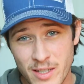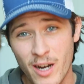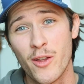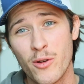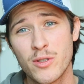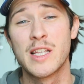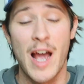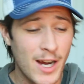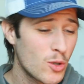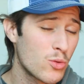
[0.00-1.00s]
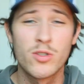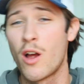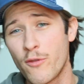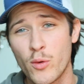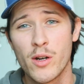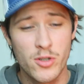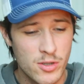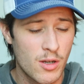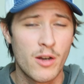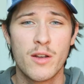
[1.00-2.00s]
outside of those, the actual software,
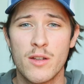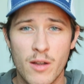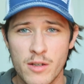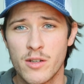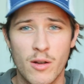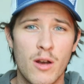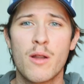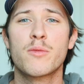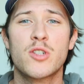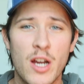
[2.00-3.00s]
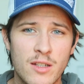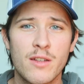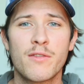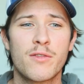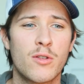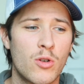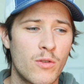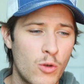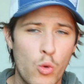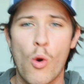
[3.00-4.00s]
just on an objective
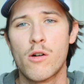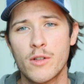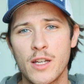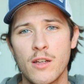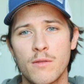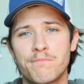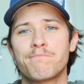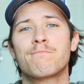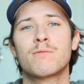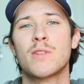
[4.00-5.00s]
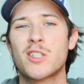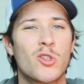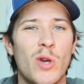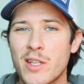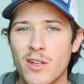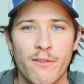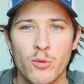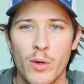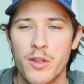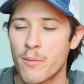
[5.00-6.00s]
quality, it's a great
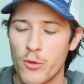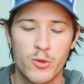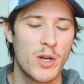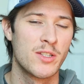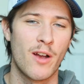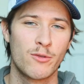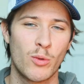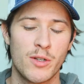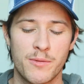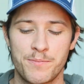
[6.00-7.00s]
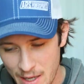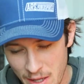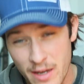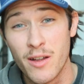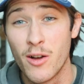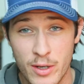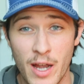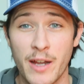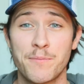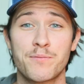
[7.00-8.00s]
software. They're both great softwares. And then,
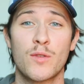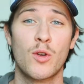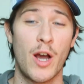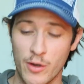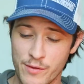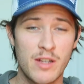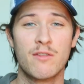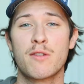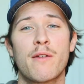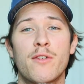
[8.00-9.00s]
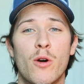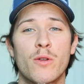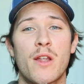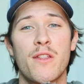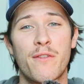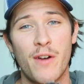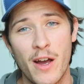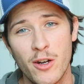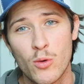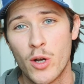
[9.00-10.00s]
okay, I don't even need to look at my phone. The
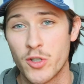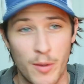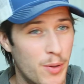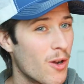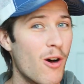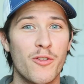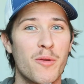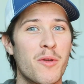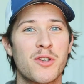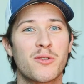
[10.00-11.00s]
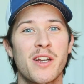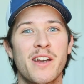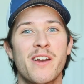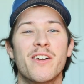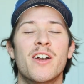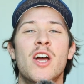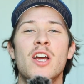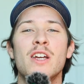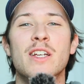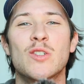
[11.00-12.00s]
final question, I'll put all of them on the screen here,
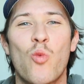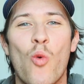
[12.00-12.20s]
is